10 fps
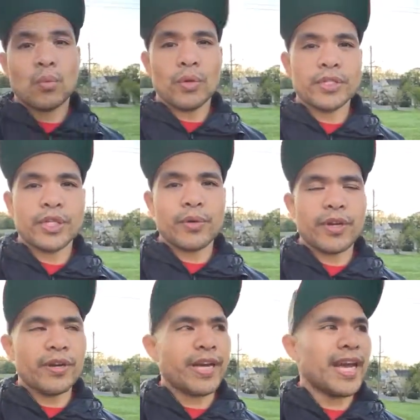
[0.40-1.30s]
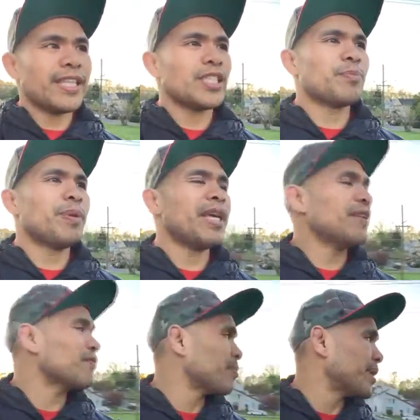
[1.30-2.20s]
What's going on, guys? It's
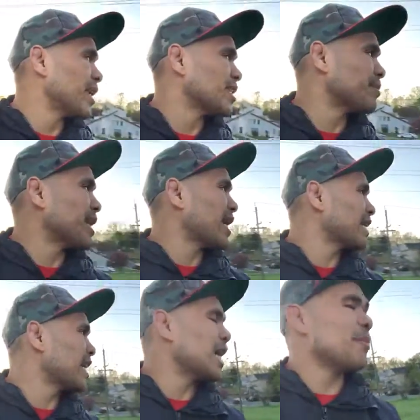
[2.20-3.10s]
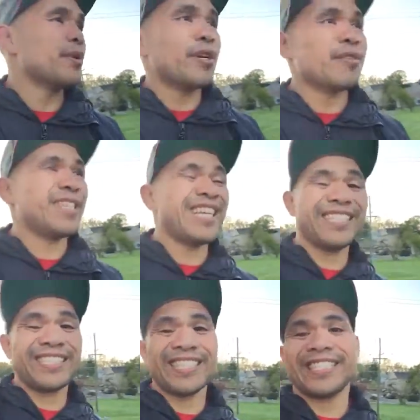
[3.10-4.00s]
Pete from PeteIsip.com. I'm here on
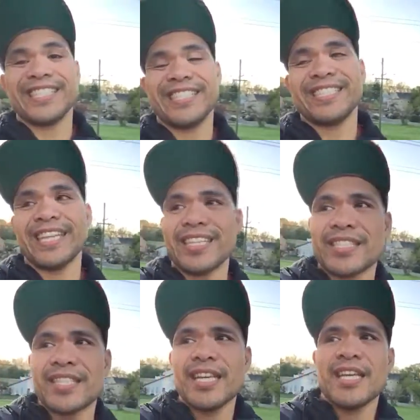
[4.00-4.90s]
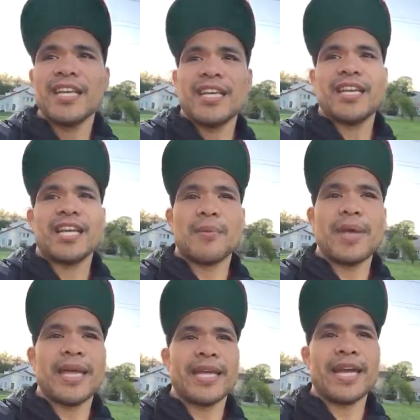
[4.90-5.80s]
day 66, and I'm
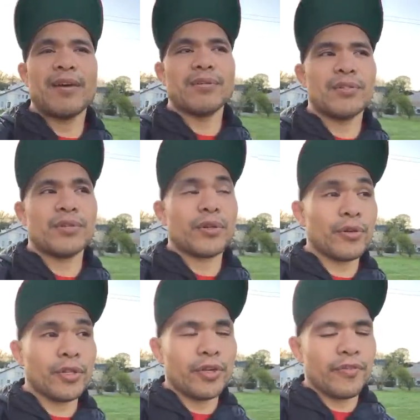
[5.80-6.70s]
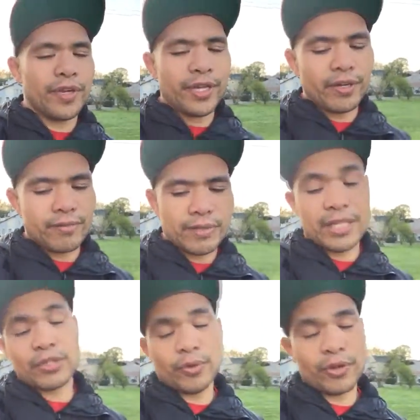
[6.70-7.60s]
hanging out doing an earlier video.
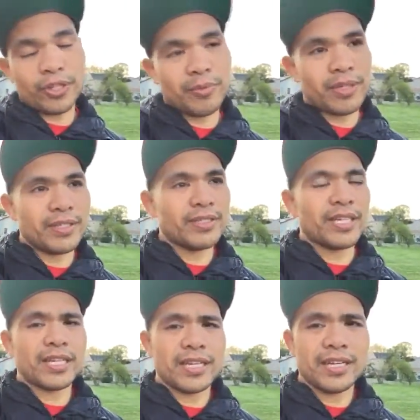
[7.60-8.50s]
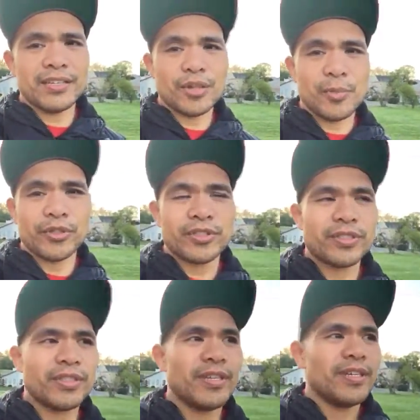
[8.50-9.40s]
Not too early, but it's like uh, almost
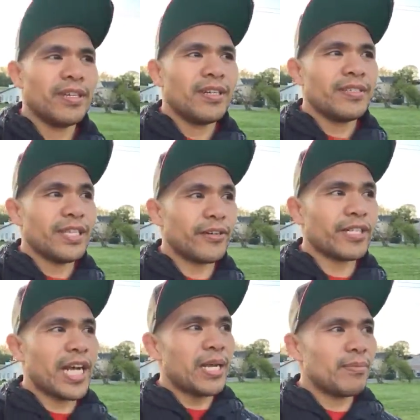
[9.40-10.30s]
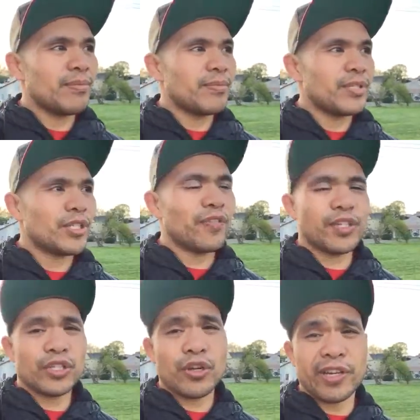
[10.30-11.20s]
dinner time. Just
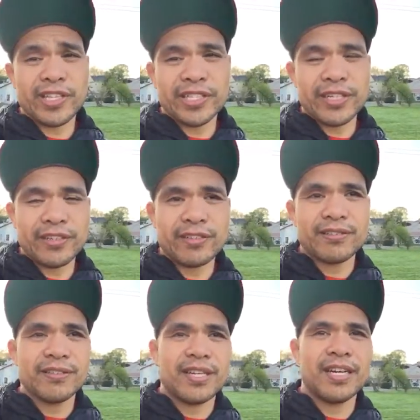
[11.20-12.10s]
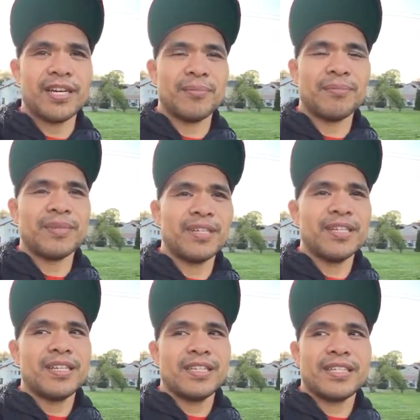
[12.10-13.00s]
finished cooking dinner. Um,
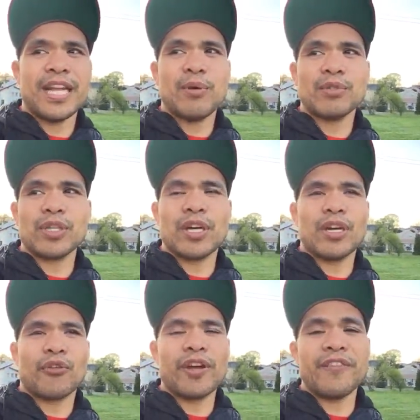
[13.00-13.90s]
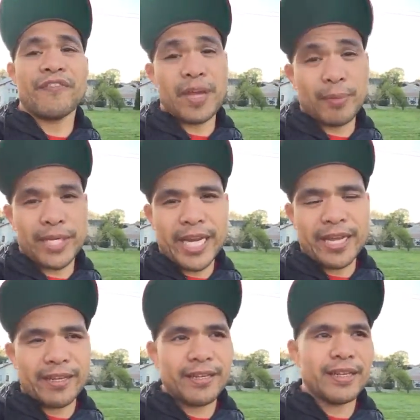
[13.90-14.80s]
today was a great family
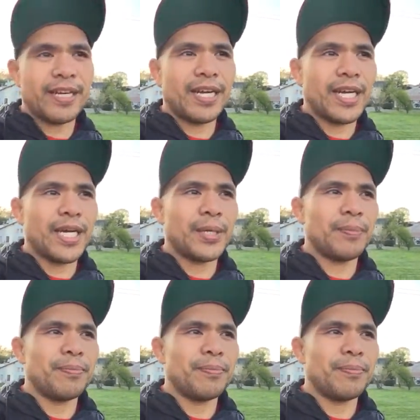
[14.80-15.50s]
day. Um,